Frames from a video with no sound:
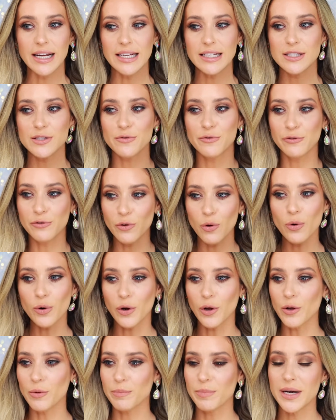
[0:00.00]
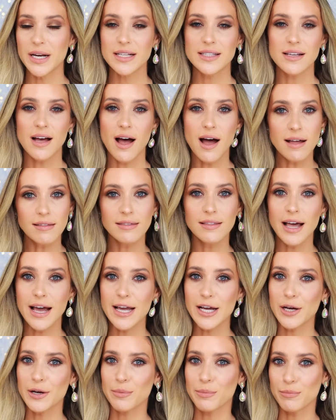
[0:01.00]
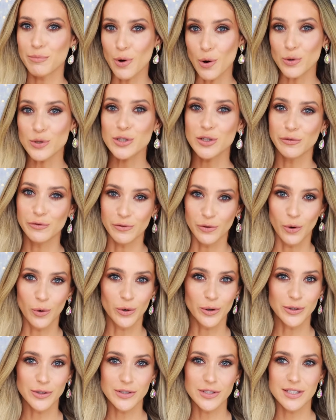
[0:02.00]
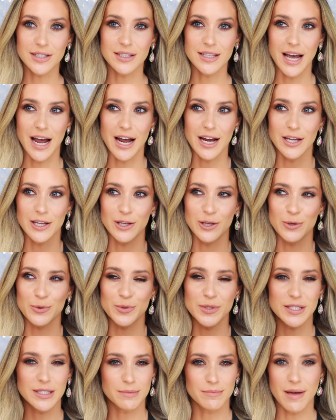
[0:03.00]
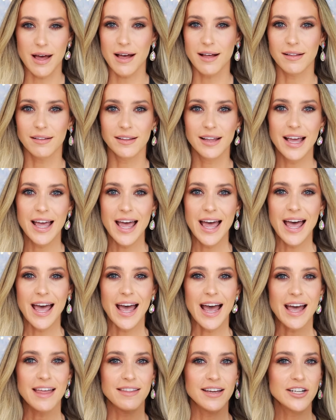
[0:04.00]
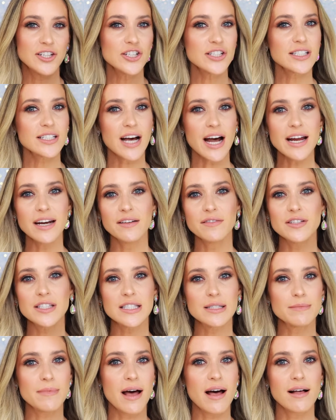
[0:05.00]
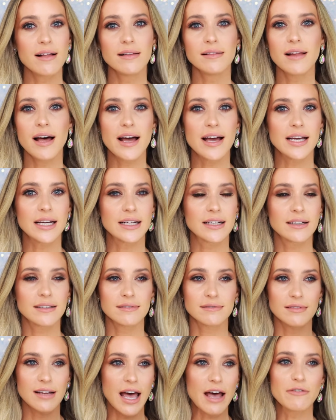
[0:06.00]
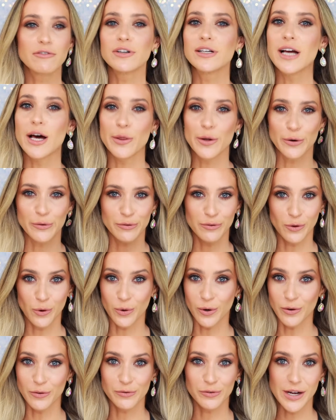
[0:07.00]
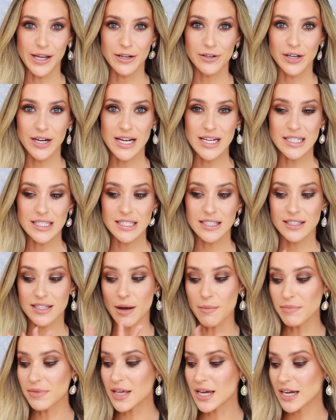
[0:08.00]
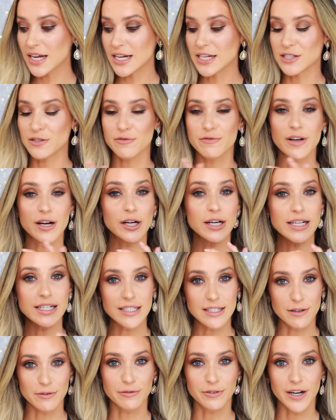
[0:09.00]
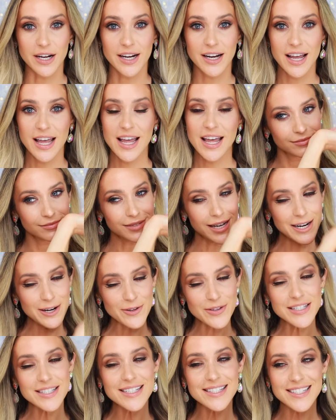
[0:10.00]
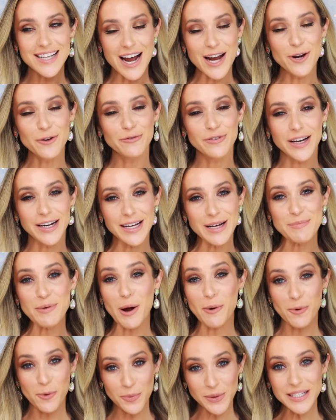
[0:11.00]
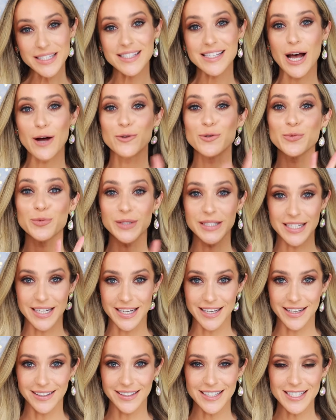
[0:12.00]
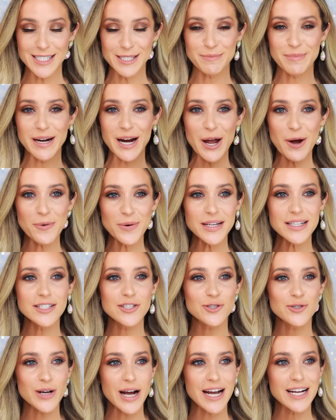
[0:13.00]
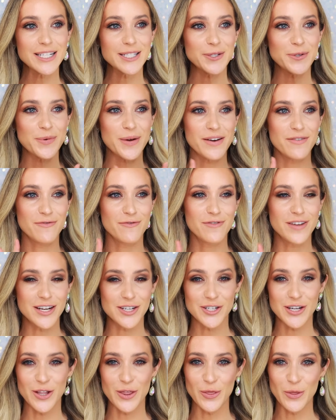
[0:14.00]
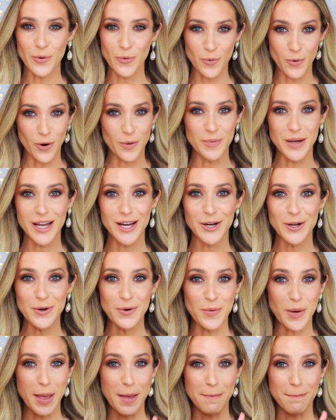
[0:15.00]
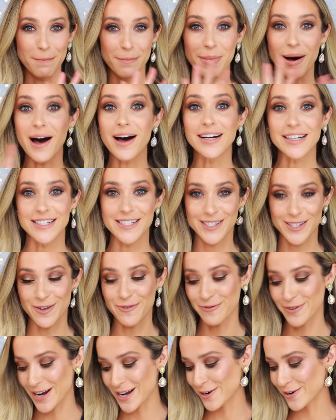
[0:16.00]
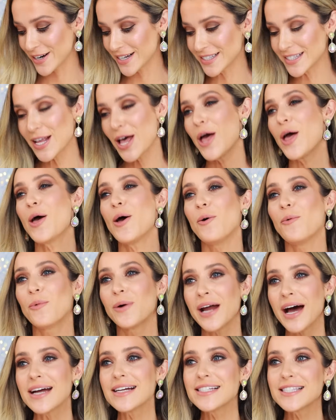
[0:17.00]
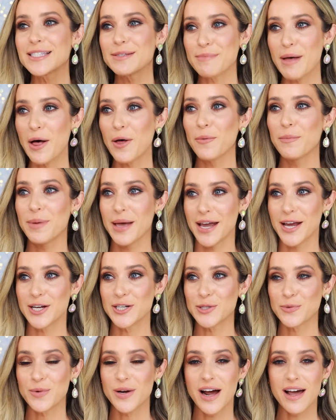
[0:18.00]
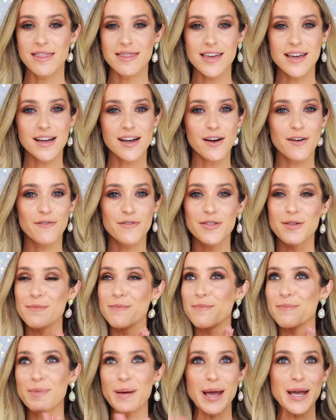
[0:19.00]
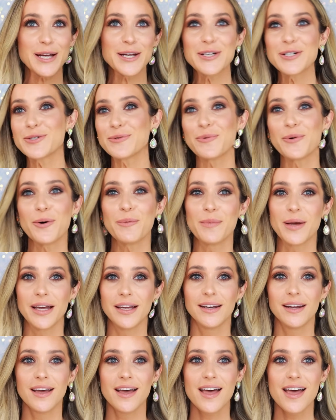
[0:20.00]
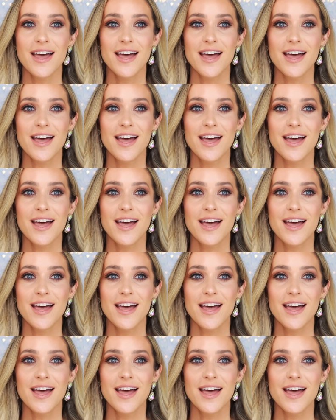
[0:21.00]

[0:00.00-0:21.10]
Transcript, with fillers: It's floral, but it's unlike most florals that you smell, and they just kind of smell like every other floral fragrance. Something is very different. I know this is kind of funny, it probably sounds ridiculous, but I always try to envision the woman who embodies the fragrance. When I smell beige, when I think of the beige woman,